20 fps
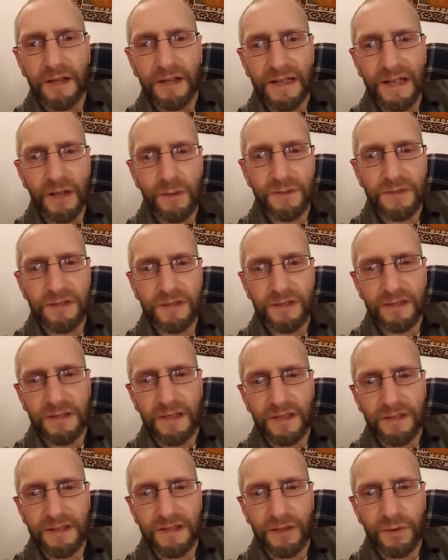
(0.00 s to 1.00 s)
counsel
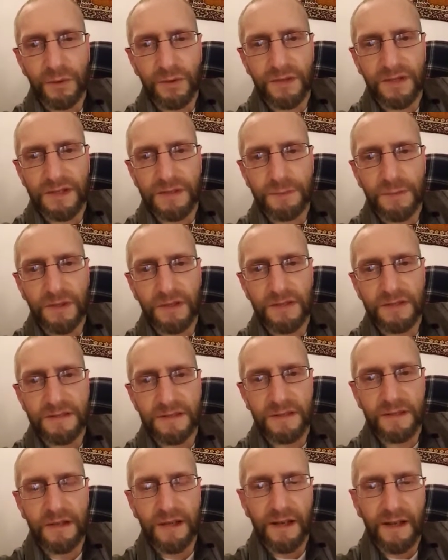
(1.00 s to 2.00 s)
and deal with this
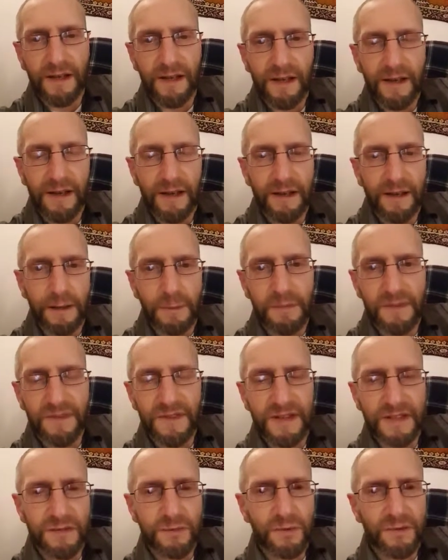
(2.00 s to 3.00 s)
person, if
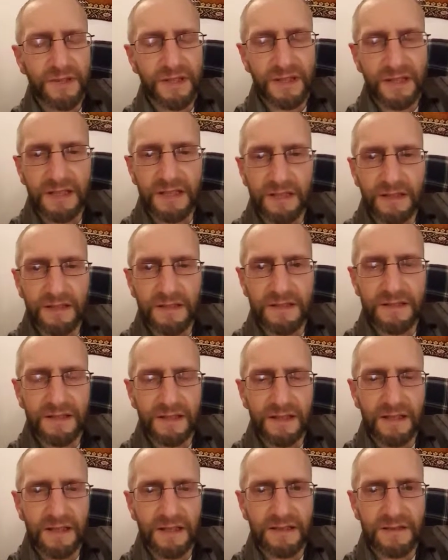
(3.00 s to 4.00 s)
that's what they need. It's a
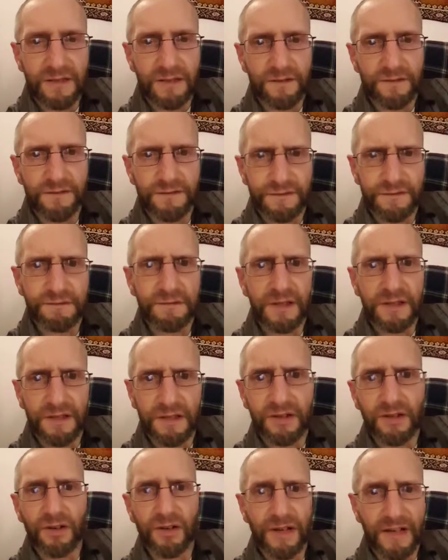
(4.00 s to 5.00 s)
case of,
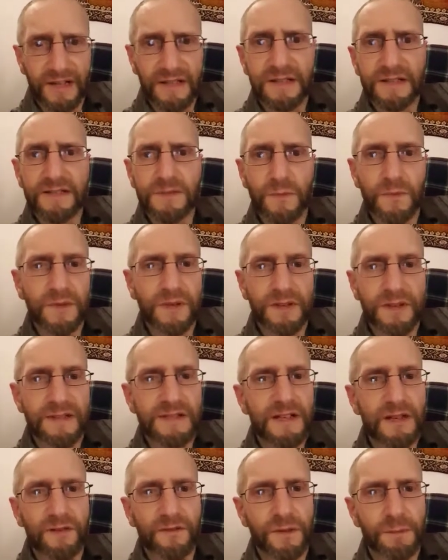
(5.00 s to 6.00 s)
I need something
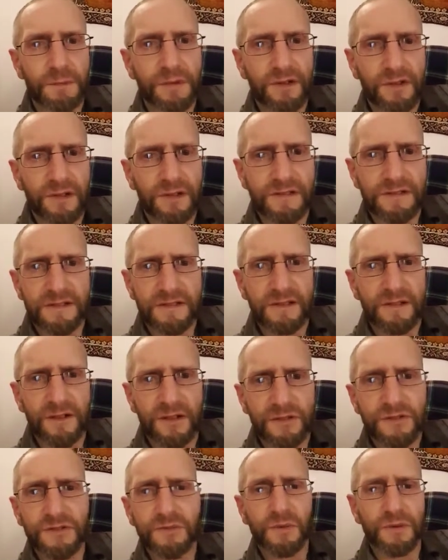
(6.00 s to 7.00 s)
that's out of the box.
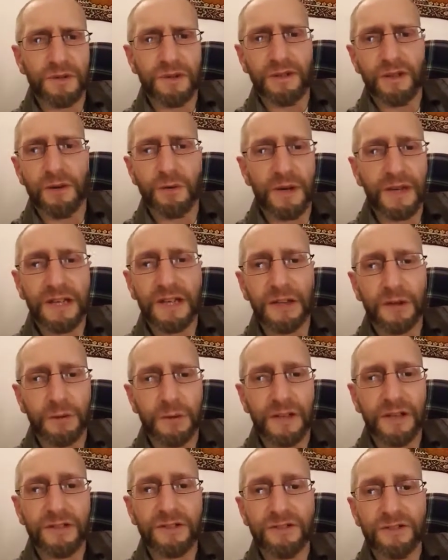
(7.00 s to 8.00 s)
I just want a regular
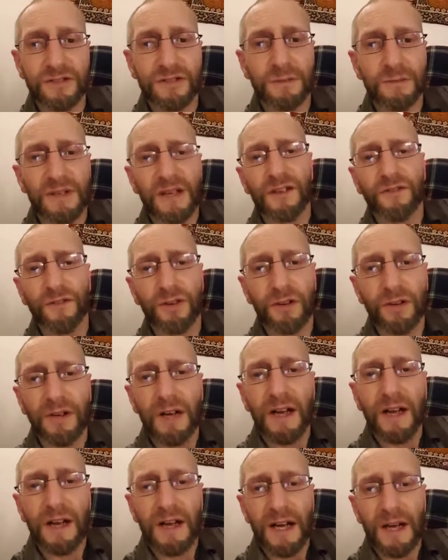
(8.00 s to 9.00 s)
relationship. Yeah,
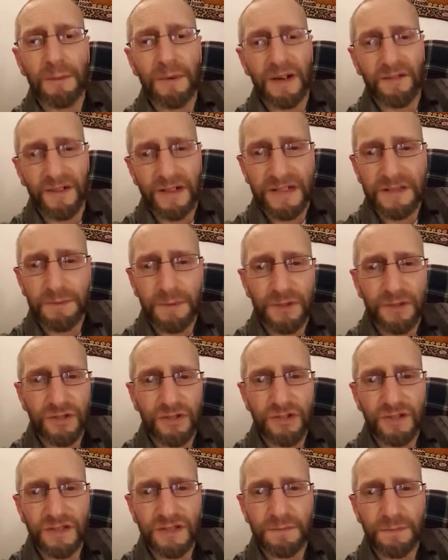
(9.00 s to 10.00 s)
I might have
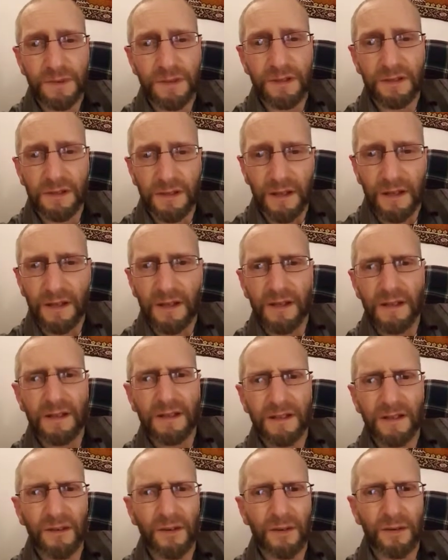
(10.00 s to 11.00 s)
Asperger's, but
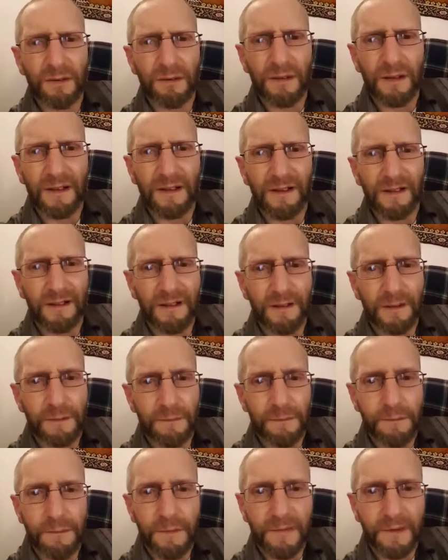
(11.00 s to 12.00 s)

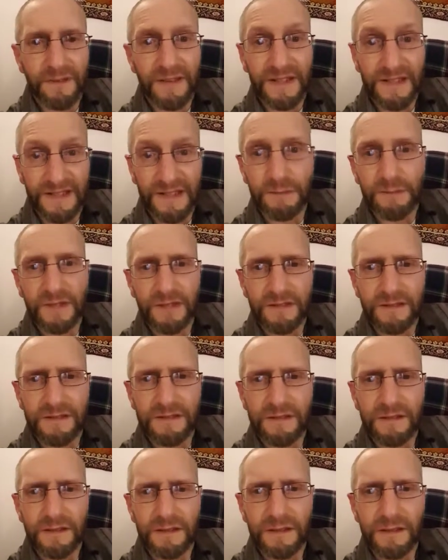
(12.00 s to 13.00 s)
there's
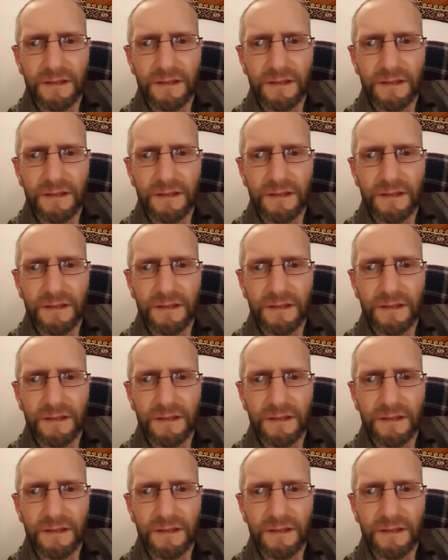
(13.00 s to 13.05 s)
limits,